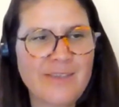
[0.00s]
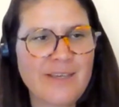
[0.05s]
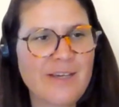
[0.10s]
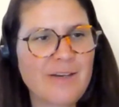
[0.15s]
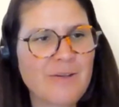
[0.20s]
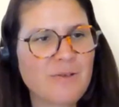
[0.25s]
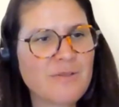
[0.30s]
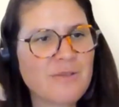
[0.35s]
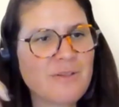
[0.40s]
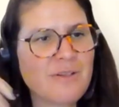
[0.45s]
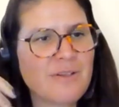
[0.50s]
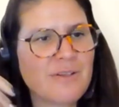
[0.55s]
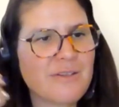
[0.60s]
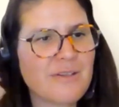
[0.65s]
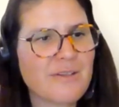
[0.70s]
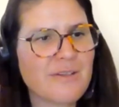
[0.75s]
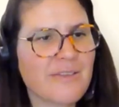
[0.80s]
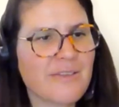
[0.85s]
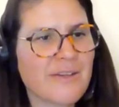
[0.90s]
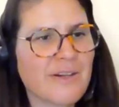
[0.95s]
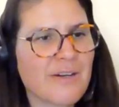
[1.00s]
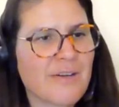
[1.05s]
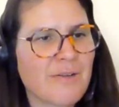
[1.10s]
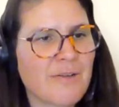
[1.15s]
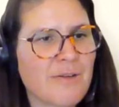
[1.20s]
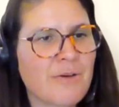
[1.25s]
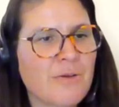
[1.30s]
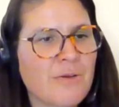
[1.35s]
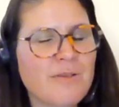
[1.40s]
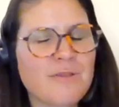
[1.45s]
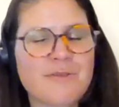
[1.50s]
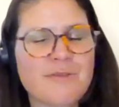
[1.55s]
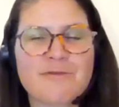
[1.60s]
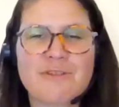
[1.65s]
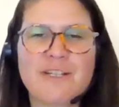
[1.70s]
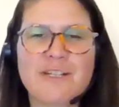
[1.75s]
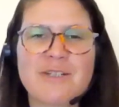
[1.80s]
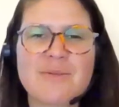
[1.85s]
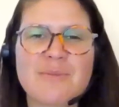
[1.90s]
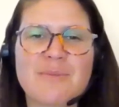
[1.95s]
they all they're all
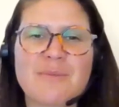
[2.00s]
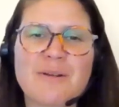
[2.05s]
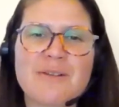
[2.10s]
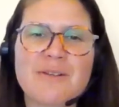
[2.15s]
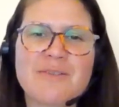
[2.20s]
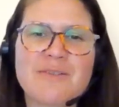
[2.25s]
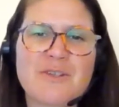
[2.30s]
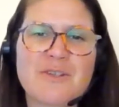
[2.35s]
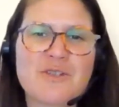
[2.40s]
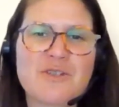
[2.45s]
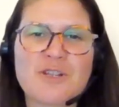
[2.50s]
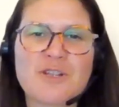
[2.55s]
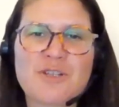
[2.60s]
afraid about the